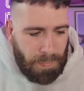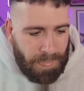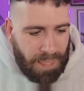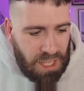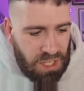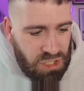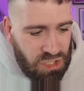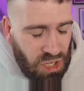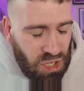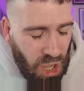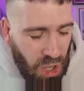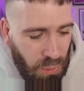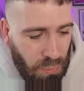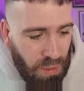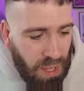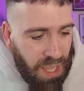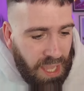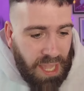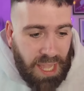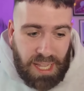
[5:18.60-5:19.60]
So
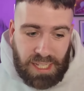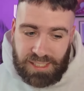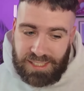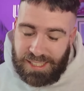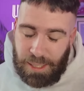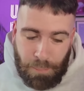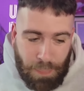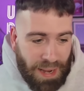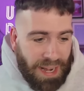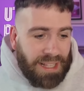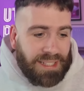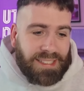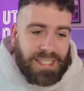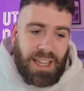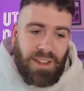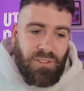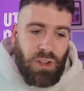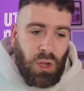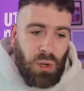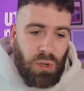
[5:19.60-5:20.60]
stability
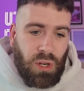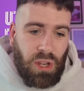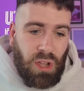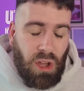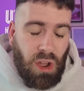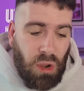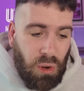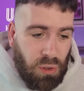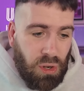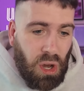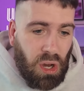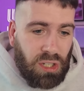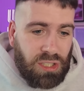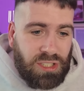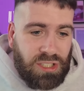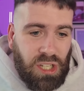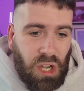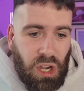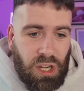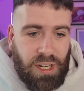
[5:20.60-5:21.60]
of Unai
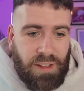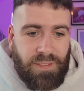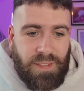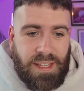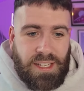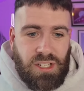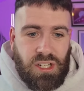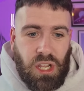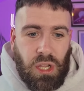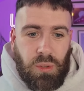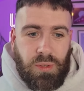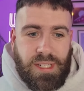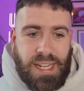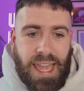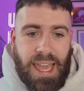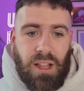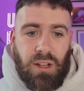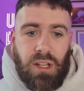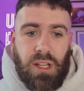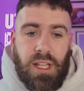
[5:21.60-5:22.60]
signing this new
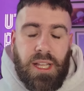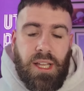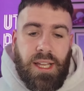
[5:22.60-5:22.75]
deal